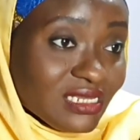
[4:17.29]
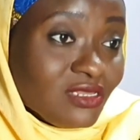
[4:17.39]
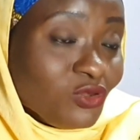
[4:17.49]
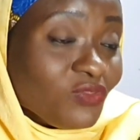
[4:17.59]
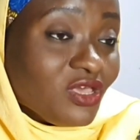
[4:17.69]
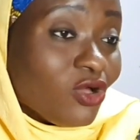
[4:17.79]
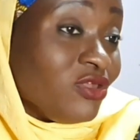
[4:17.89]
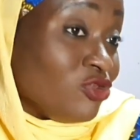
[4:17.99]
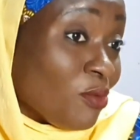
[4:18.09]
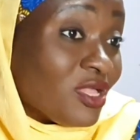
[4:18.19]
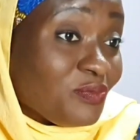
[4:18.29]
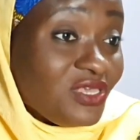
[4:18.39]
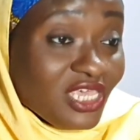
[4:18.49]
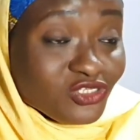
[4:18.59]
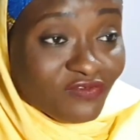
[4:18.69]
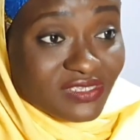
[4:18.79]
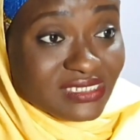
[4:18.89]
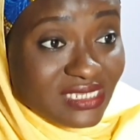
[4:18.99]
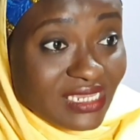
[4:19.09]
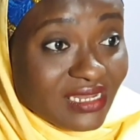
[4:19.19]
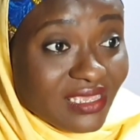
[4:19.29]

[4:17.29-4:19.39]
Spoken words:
the normal pH of the skin.